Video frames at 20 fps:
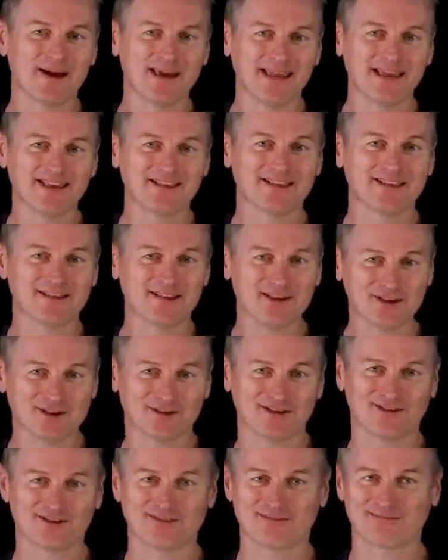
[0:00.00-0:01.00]
make
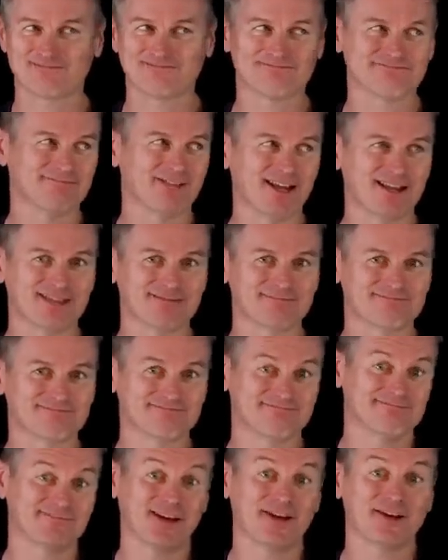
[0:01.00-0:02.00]
decisions, like
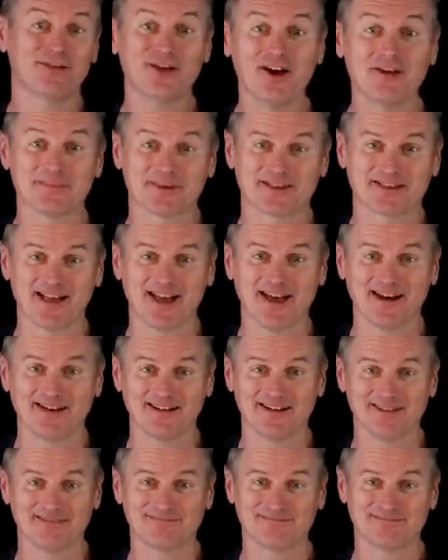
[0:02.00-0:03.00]
a thermostat.
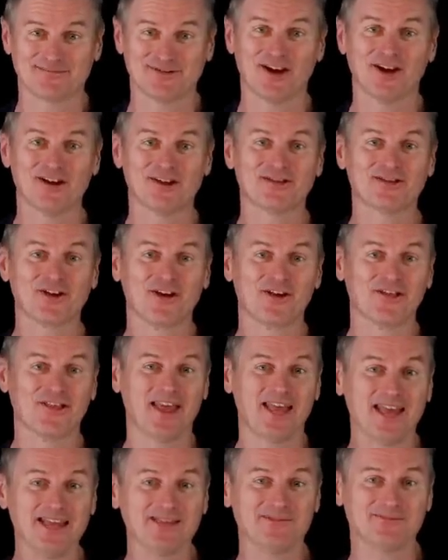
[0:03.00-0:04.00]
It turns on
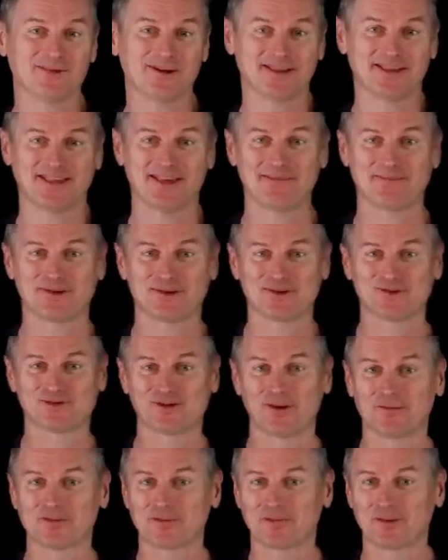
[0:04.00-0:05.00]
the heat when the temperature
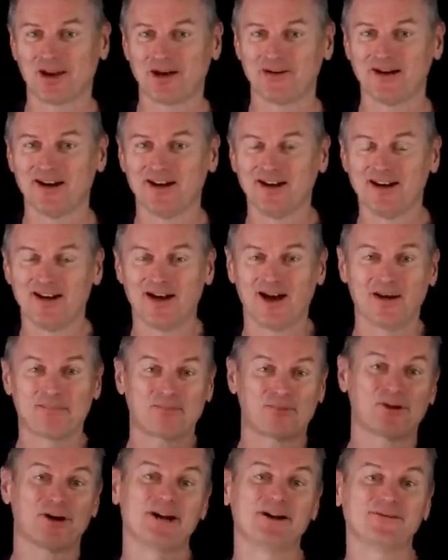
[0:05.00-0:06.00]
drops below a
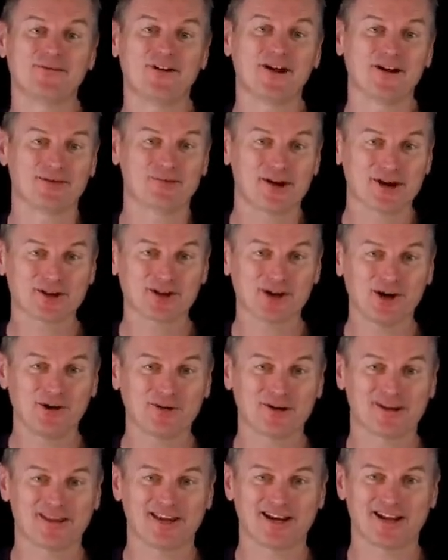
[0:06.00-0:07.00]
predefined
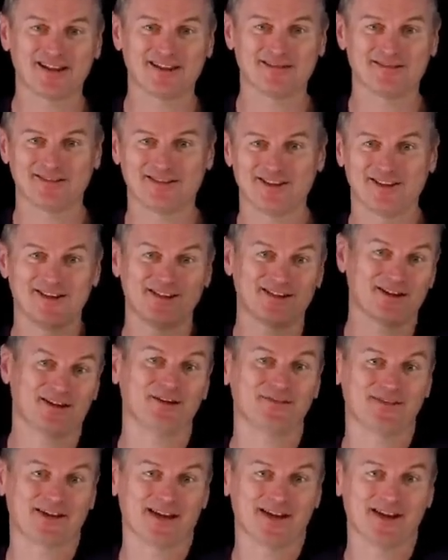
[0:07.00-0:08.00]
threshold, and then it turns it
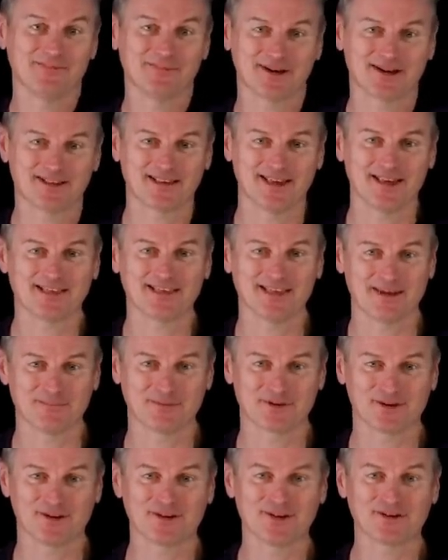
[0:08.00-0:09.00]
off again when a set
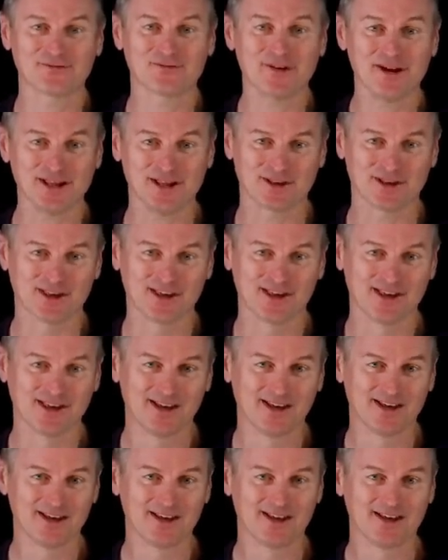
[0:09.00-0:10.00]
temperature is reached.
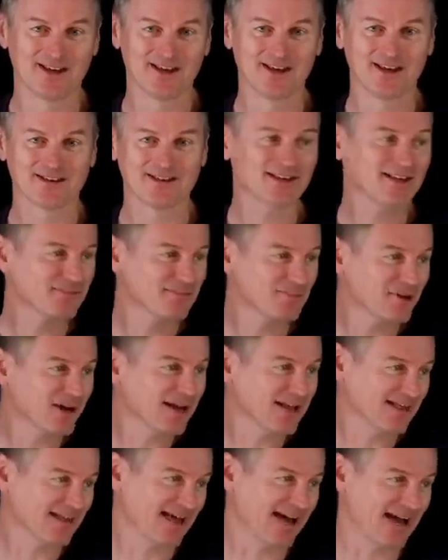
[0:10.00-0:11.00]
So let's
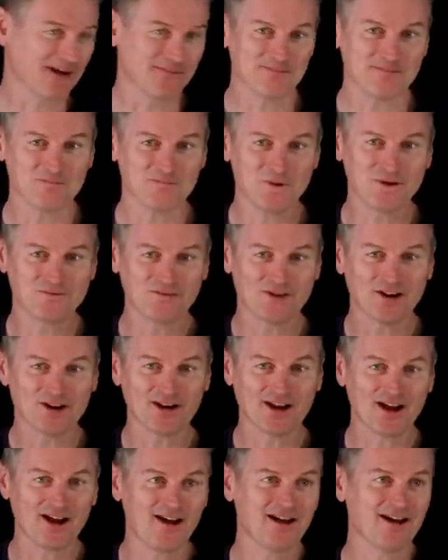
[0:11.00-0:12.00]
break it down. We've
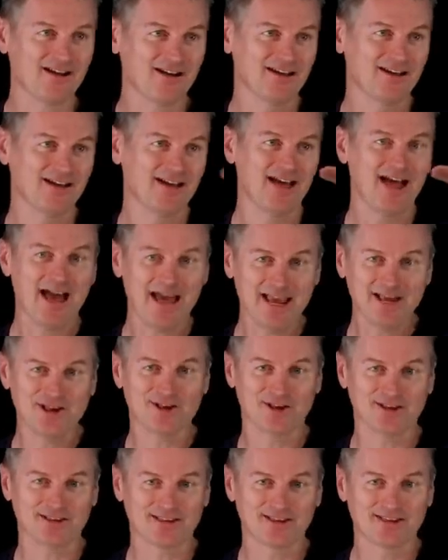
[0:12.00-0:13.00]
got our
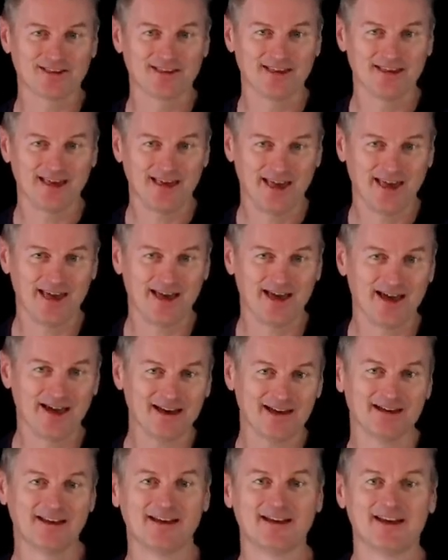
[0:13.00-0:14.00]
agent
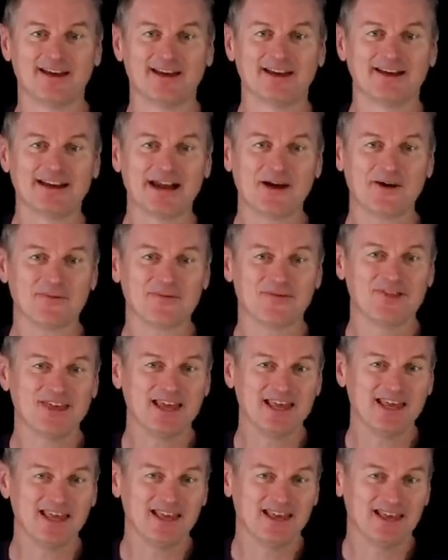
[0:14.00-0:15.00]
here. Now,
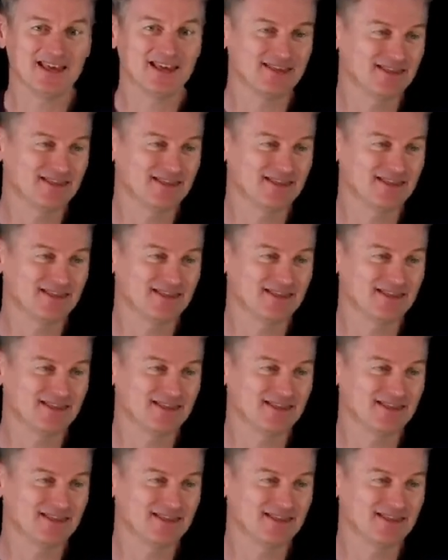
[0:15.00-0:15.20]
the